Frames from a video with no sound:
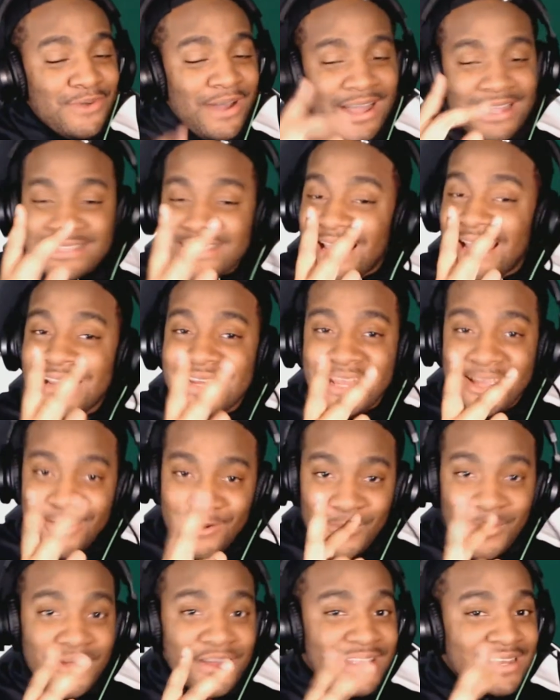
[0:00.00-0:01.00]
I think they
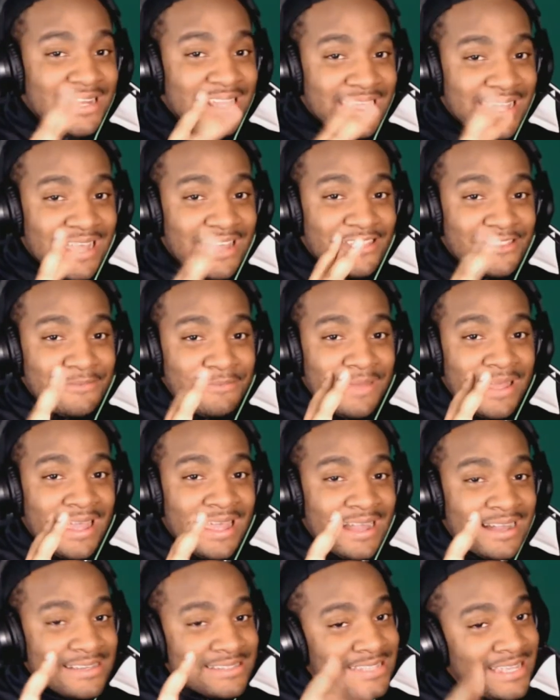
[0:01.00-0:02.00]
were working together,
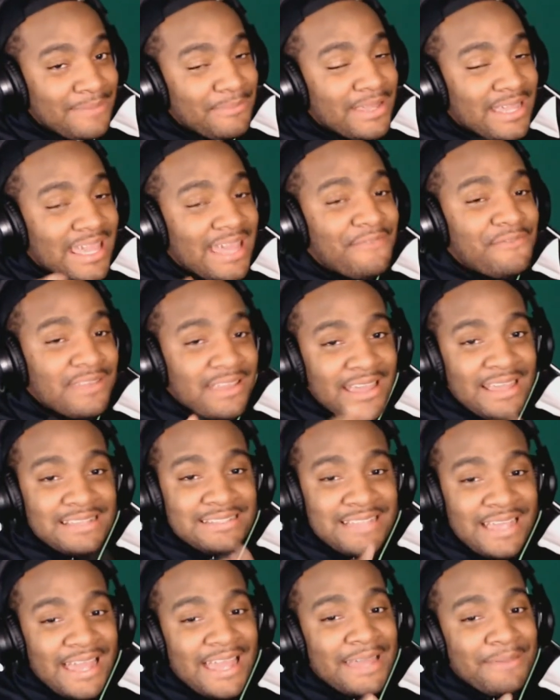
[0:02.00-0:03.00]
man, because him and Kevin
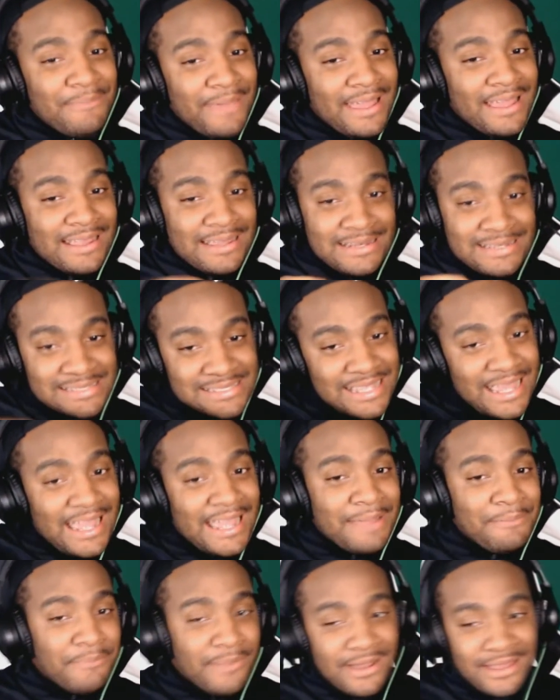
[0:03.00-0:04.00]
Gates came back in the
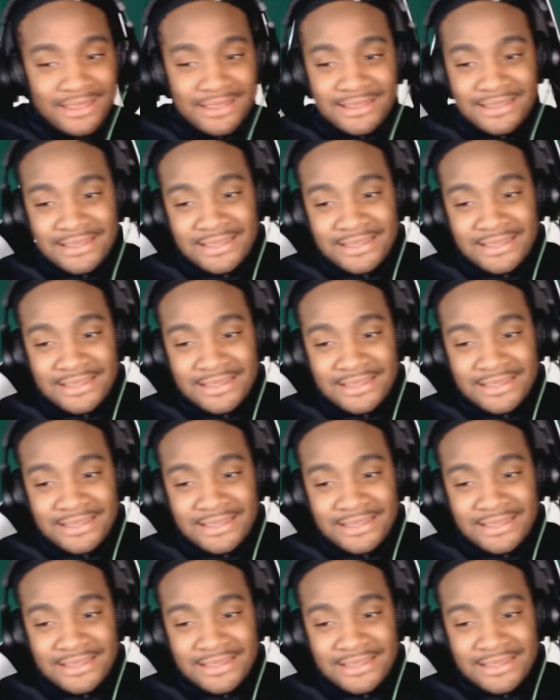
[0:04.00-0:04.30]
same month.